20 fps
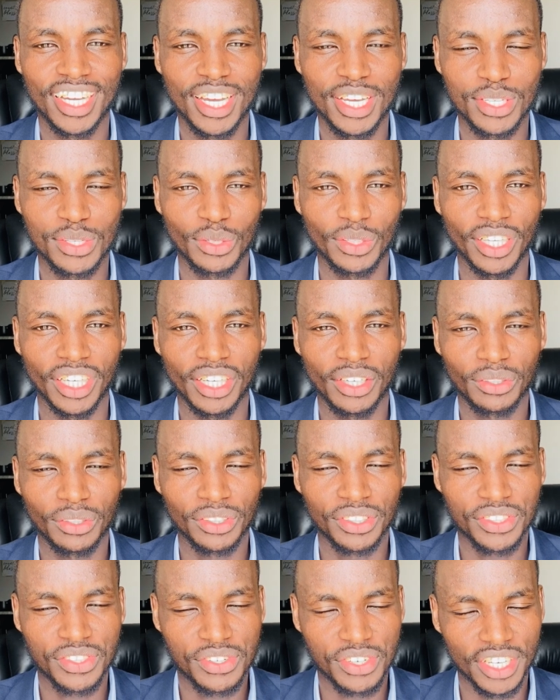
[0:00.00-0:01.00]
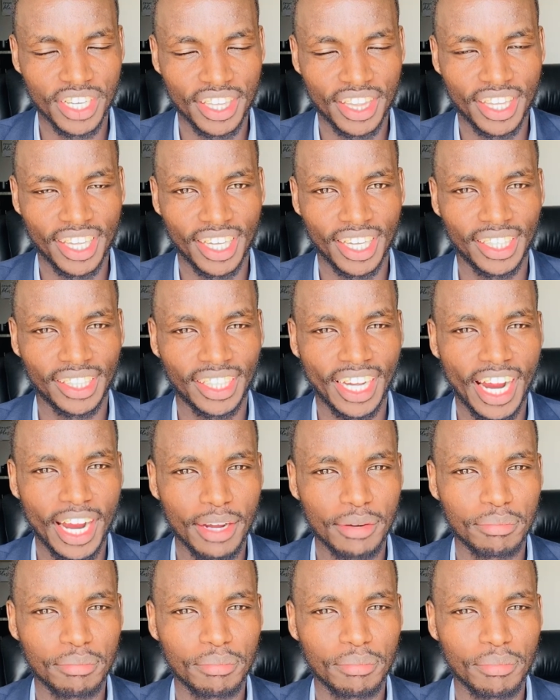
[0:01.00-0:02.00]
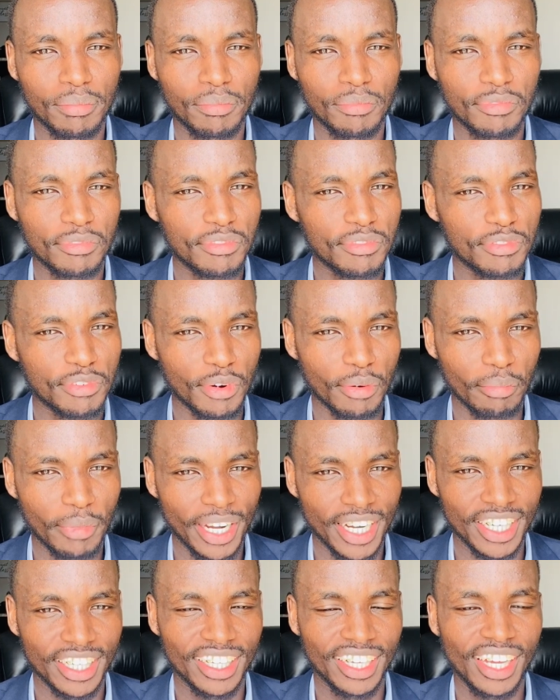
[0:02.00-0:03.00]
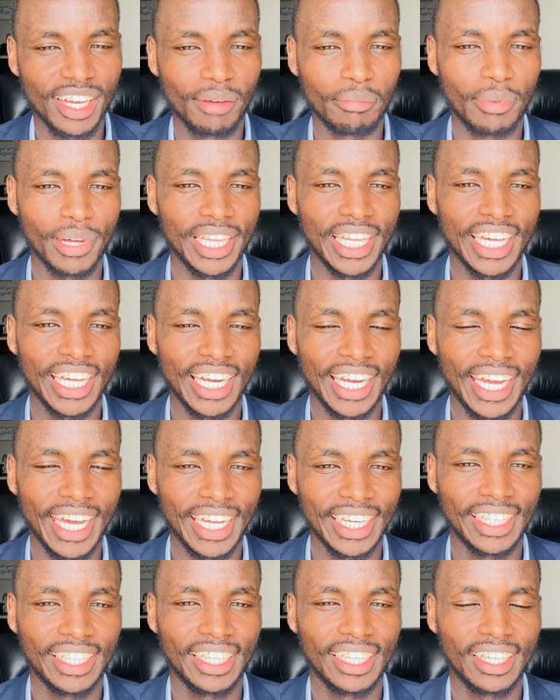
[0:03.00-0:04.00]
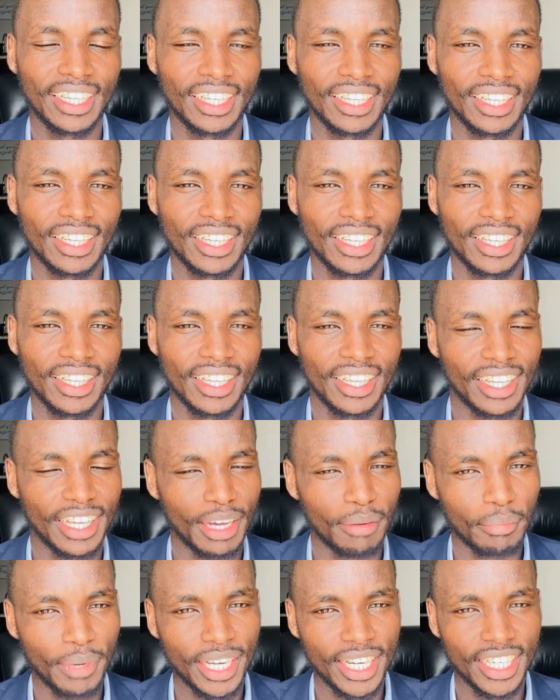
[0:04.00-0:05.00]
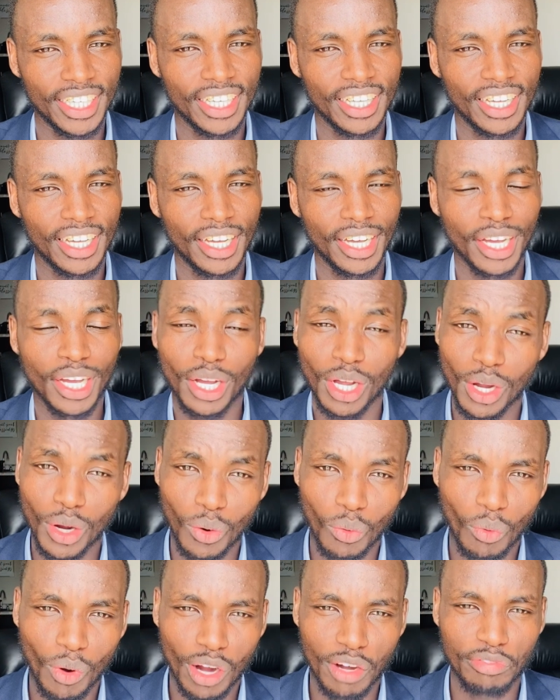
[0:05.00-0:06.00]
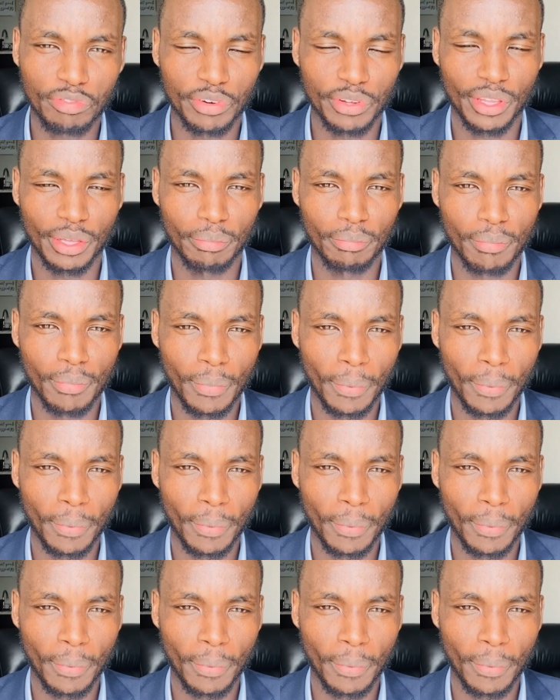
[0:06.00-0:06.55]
So they don't trade their time for money, but they let their money work for them.